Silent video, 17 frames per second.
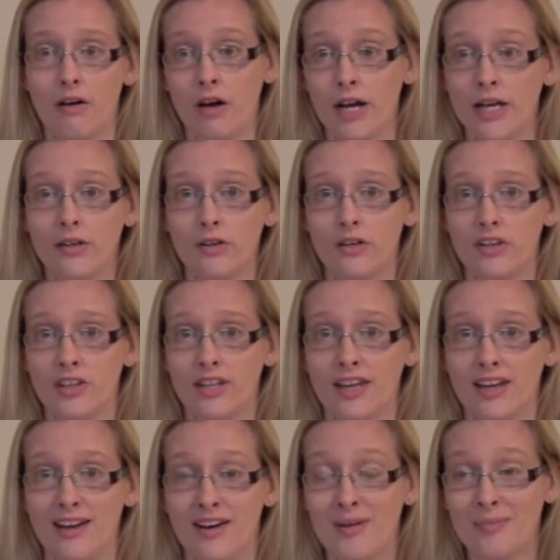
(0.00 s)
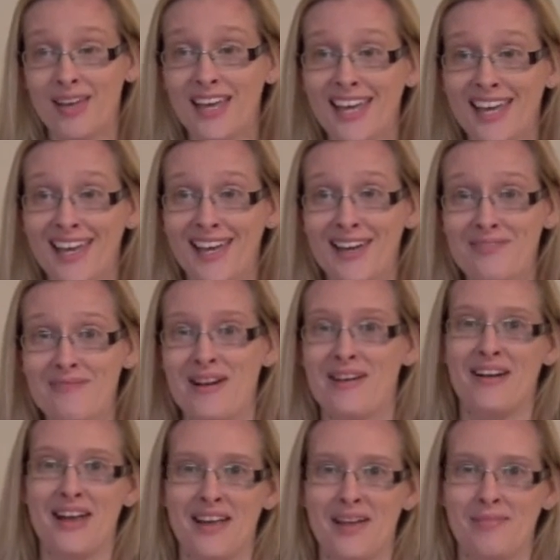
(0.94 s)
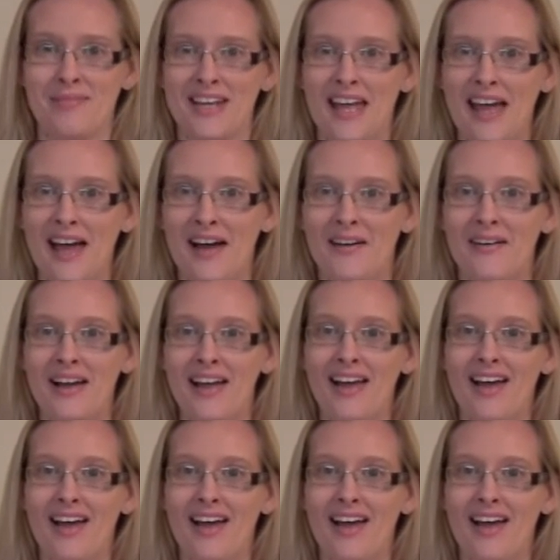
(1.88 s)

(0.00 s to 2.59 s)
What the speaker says: I got there. I'm here where I am now.